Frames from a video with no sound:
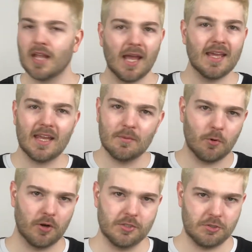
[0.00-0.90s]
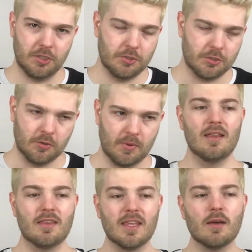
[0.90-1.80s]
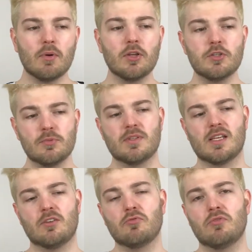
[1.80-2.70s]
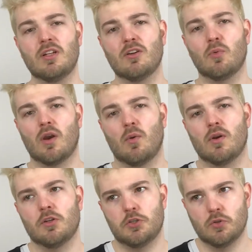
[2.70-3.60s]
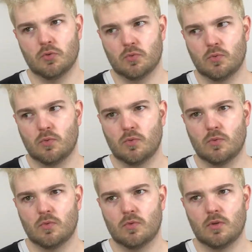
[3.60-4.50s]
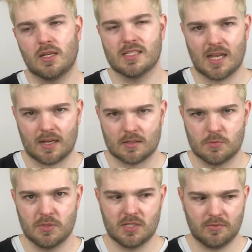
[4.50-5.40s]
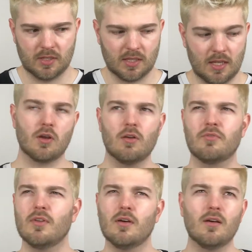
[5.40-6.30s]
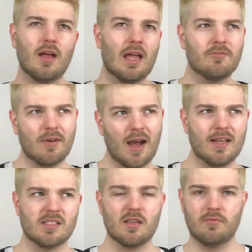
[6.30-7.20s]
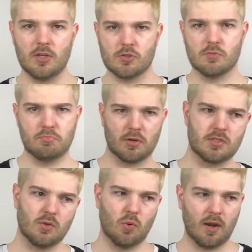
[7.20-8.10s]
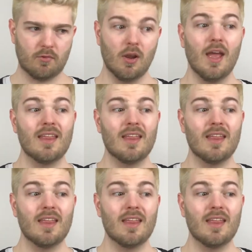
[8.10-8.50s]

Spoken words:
And getting more into YouTube. The thing about YouTube is I don't really know what I want to do specifically. All of the advice, videos and books and whatever